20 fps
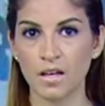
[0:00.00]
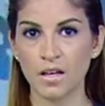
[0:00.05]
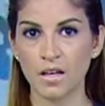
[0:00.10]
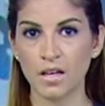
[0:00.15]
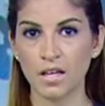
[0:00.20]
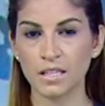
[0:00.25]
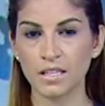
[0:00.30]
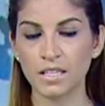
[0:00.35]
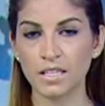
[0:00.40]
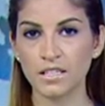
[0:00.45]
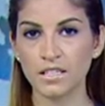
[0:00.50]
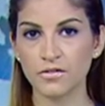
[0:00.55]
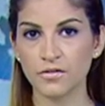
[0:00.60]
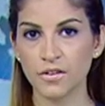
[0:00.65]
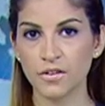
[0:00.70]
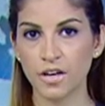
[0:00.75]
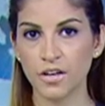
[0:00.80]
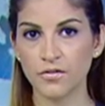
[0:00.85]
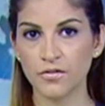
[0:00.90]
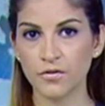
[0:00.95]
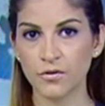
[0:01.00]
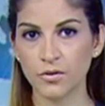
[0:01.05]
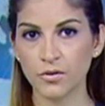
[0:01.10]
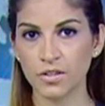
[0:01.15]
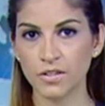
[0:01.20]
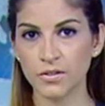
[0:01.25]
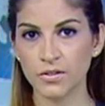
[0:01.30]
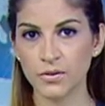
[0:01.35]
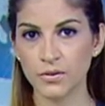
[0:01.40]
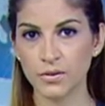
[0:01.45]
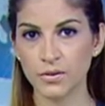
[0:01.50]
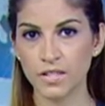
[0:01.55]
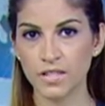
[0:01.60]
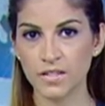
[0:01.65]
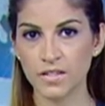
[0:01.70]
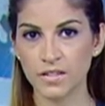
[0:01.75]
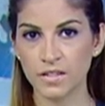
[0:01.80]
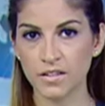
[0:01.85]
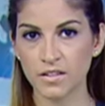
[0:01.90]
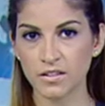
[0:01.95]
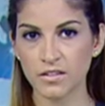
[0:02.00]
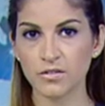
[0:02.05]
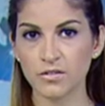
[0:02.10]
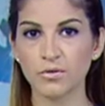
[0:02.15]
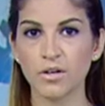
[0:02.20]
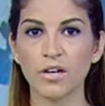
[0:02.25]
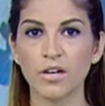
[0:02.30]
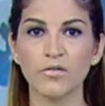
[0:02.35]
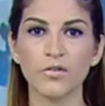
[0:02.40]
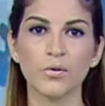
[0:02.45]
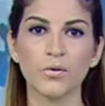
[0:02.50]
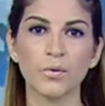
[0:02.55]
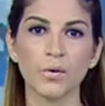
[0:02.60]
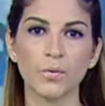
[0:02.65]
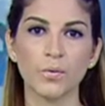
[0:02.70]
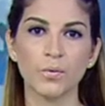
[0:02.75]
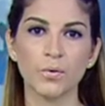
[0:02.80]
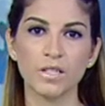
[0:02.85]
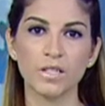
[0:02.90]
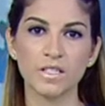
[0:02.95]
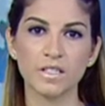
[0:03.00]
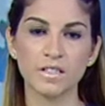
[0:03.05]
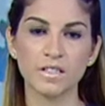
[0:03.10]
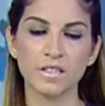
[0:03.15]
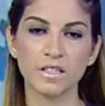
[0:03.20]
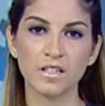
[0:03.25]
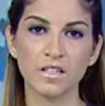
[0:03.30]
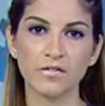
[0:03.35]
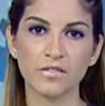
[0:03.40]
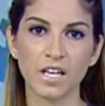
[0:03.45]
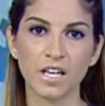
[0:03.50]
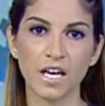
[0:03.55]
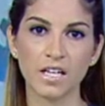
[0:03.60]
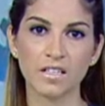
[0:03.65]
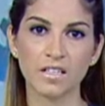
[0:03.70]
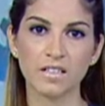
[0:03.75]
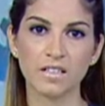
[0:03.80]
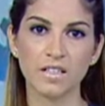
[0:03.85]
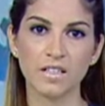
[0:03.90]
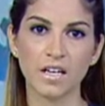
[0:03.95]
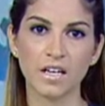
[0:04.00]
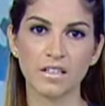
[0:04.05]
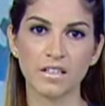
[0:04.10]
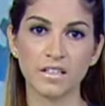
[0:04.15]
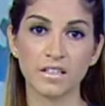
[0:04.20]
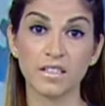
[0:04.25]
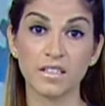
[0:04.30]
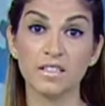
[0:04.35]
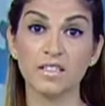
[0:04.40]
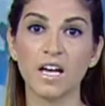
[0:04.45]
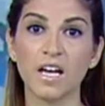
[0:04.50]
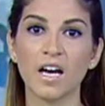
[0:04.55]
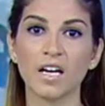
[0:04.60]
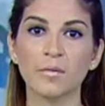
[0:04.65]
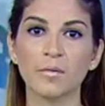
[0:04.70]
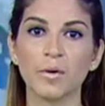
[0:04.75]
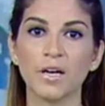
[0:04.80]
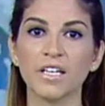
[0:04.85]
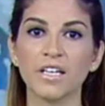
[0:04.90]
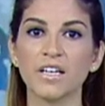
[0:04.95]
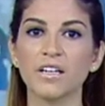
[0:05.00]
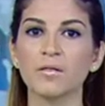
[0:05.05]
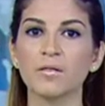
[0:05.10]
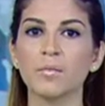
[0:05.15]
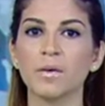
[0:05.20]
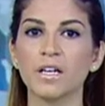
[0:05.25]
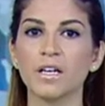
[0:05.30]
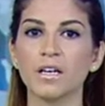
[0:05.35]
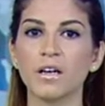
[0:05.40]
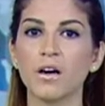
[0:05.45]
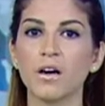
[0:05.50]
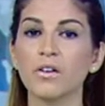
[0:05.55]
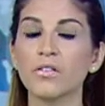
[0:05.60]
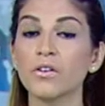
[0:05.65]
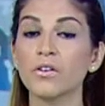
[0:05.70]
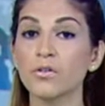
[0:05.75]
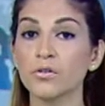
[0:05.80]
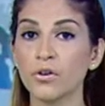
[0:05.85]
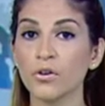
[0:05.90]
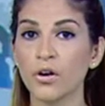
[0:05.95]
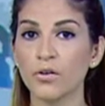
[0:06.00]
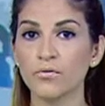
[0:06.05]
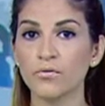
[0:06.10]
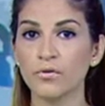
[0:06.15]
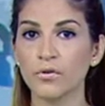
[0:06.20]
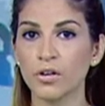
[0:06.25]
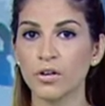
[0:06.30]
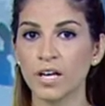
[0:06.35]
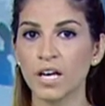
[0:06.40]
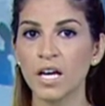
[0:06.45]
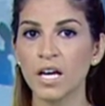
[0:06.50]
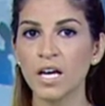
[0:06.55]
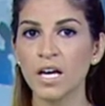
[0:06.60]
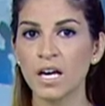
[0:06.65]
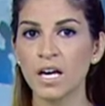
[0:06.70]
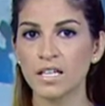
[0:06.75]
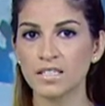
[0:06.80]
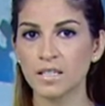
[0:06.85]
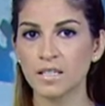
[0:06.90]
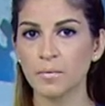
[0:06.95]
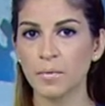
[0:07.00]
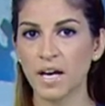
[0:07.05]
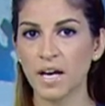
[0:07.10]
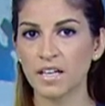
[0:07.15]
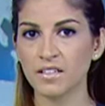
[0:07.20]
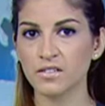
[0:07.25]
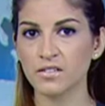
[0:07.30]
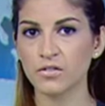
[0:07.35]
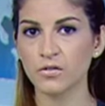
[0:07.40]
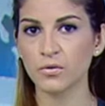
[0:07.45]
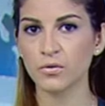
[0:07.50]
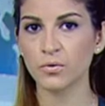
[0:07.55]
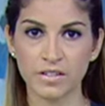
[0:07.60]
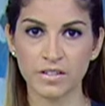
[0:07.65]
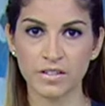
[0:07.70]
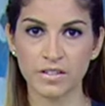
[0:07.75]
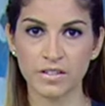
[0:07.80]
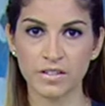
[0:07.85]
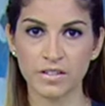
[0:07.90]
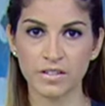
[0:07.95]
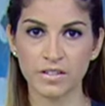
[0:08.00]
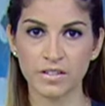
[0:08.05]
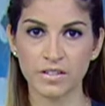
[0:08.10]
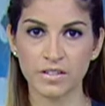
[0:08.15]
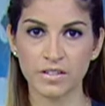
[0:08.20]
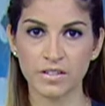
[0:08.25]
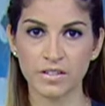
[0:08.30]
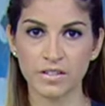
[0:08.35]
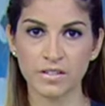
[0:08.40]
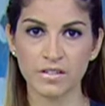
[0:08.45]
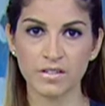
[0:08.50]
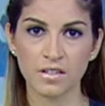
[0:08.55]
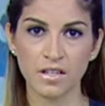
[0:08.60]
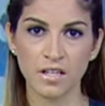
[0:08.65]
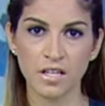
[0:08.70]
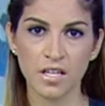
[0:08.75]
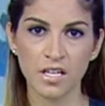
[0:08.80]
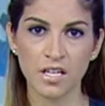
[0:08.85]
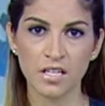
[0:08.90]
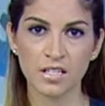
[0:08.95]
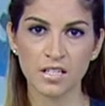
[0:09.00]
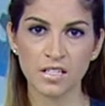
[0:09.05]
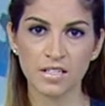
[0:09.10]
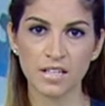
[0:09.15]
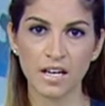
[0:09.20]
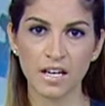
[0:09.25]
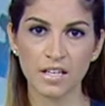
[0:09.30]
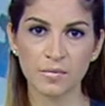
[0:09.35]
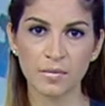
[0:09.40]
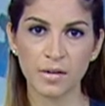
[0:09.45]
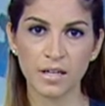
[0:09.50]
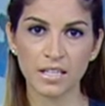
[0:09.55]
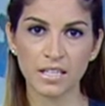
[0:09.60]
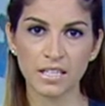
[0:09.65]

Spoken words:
At least 5 foreign tourists and their driver were wounded in Afghanistan in an attack by gunmen on their convoy as it passed through Herat province. The Taliban